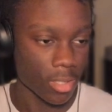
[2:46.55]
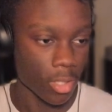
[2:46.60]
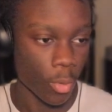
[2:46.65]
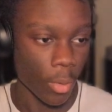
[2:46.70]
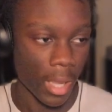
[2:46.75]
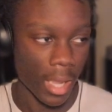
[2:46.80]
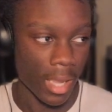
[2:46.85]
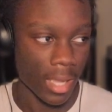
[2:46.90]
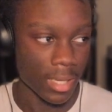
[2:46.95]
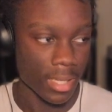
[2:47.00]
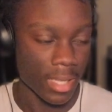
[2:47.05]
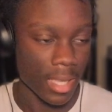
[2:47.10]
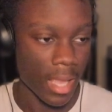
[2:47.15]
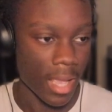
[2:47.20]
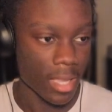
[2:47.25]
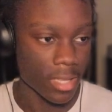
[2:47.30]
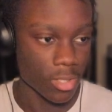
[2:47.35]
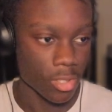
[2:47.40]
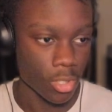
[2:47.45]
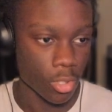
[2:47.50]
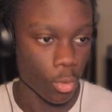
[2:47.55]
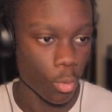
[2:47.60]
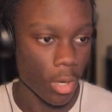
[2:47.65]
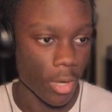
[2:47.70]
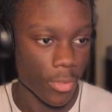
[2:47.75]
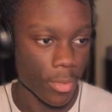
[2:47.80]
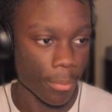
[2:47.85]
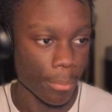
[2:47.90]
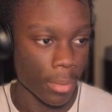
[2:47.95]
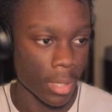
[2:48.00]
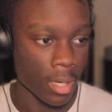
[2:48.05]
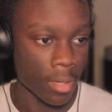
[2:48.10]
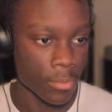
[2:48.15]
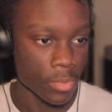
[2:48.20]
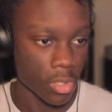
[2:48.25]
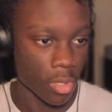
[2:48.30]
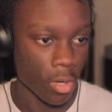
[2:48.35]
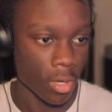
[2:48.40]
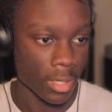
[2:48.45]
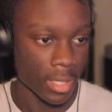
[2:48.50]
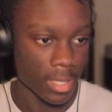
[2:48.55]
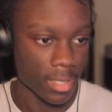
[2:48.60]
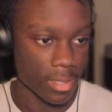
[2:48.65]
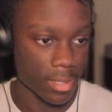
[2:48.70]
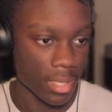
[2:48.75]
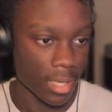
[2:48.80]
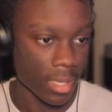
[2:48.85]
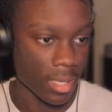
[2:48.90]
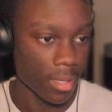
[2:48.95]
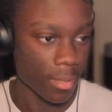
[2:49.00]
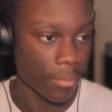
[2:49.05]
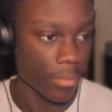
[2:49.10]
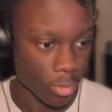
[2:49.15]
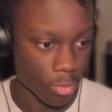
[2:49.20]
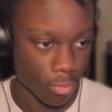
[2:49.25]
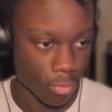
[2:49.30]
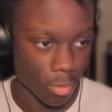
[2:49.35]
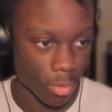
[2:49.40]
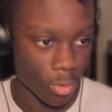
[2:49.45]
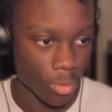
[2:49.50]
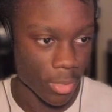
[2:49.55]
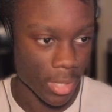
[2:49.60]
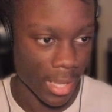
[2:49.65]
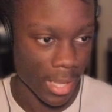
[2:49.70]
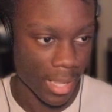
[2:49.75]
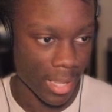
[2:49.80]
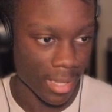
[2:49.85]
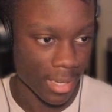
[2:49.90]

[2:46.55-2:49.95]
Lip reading: you know, and he has two other bums on his team, Grood and